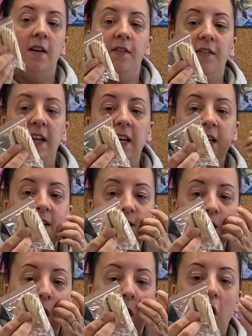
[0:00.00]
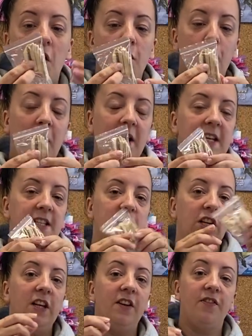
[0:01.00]
These are the brackets that
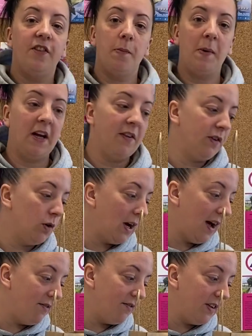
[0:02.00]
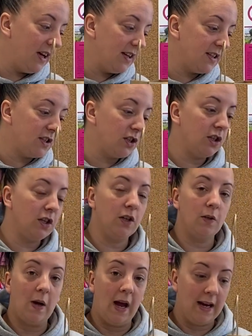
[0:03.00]
you need for the back of your canvas
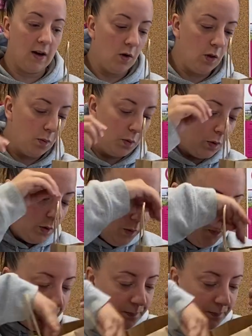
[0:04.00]
to hang it on the wall.